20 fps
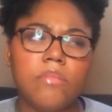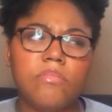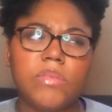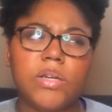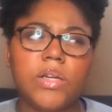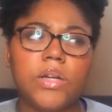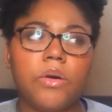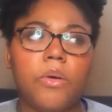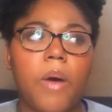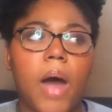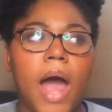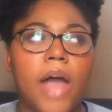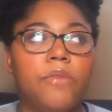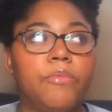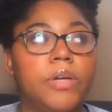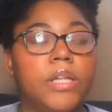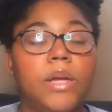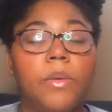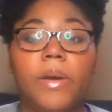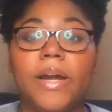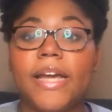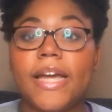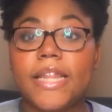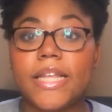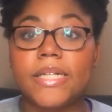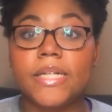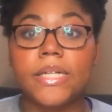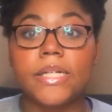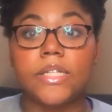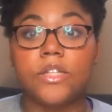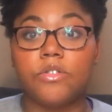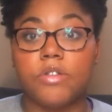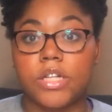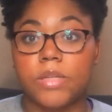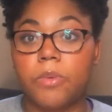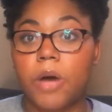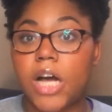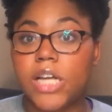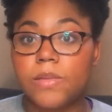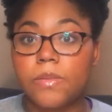you know, I really want to get this as soon as
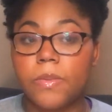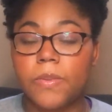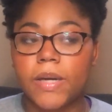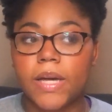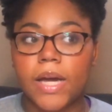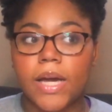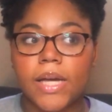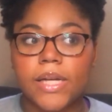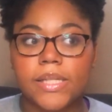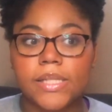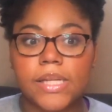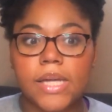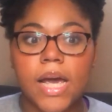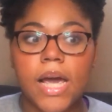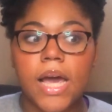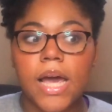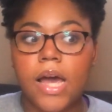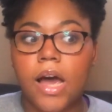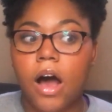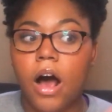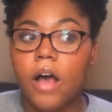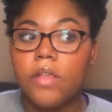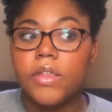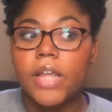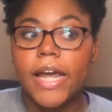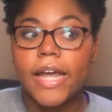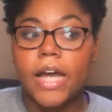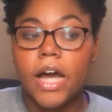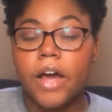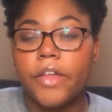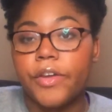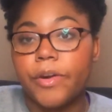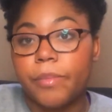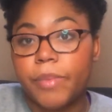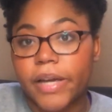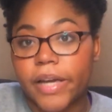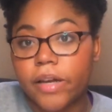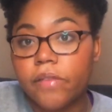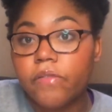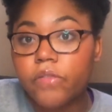possible, because unlike other
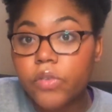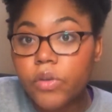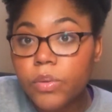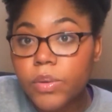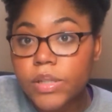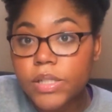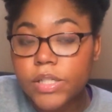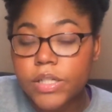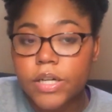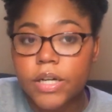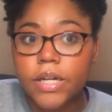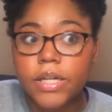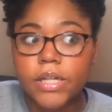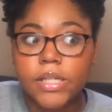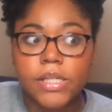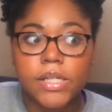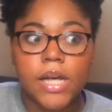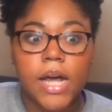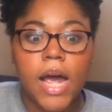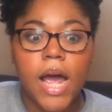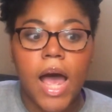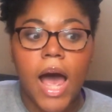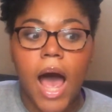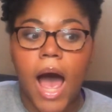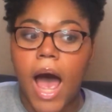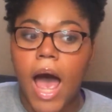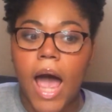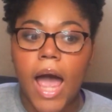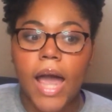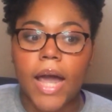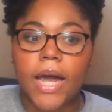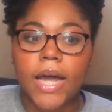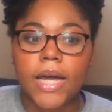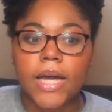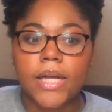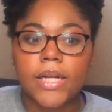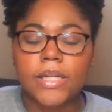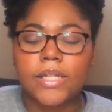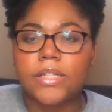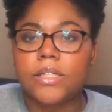big influencers,
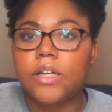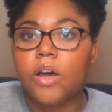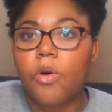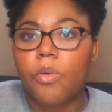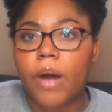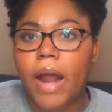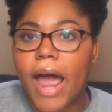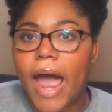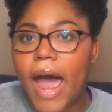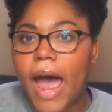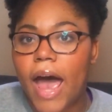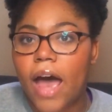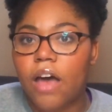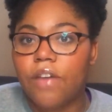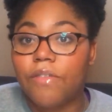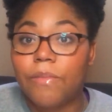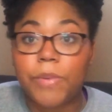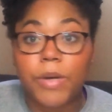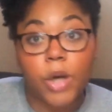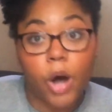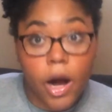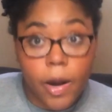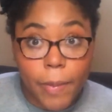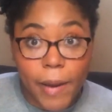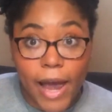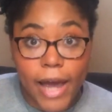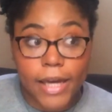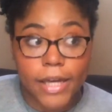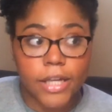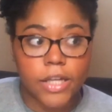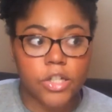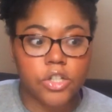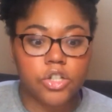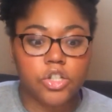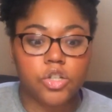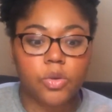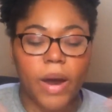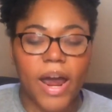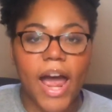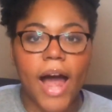I don't have a PR package.
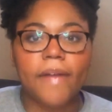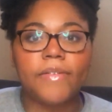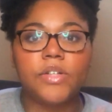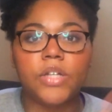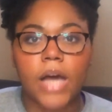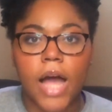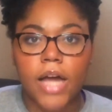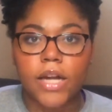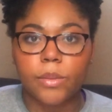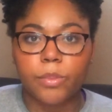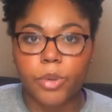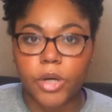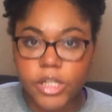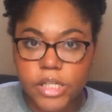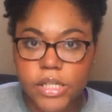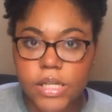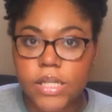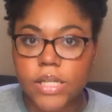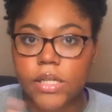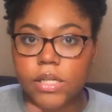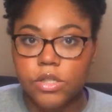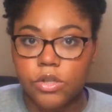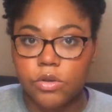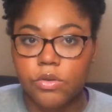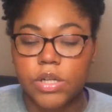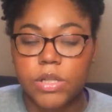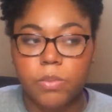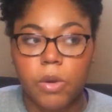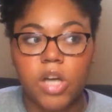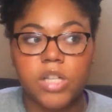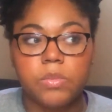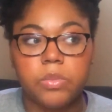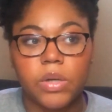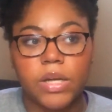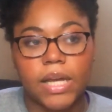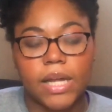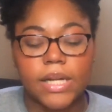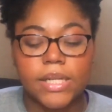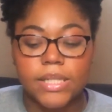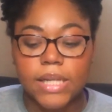So I have to kind of purchase this as soon as possible to
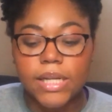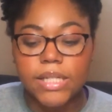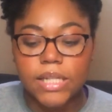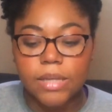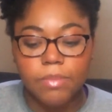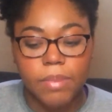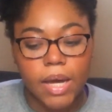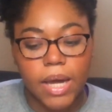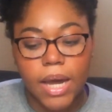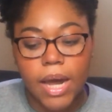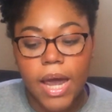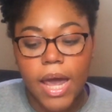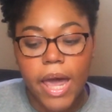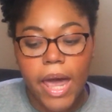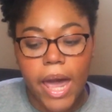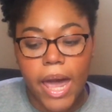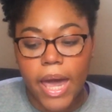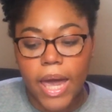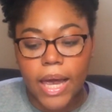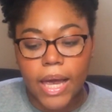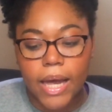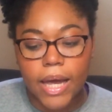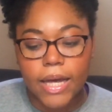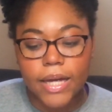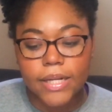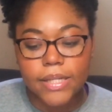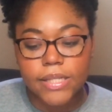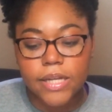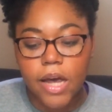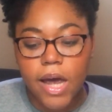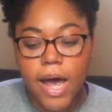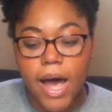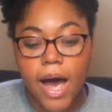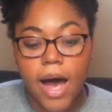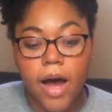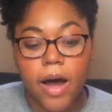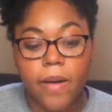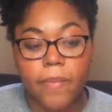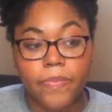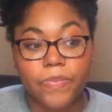get it sent to me. And
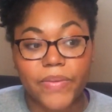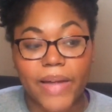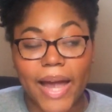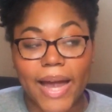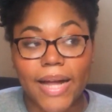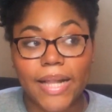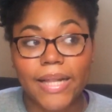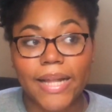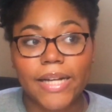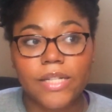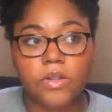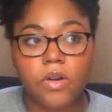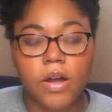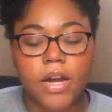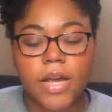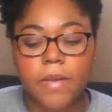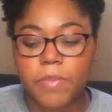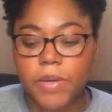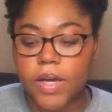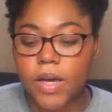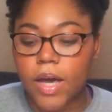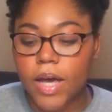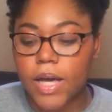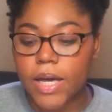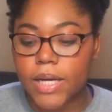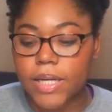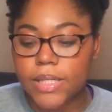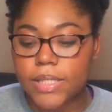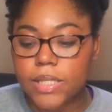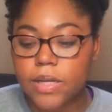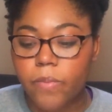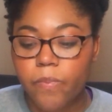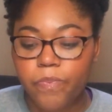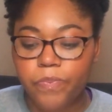I clicked on it because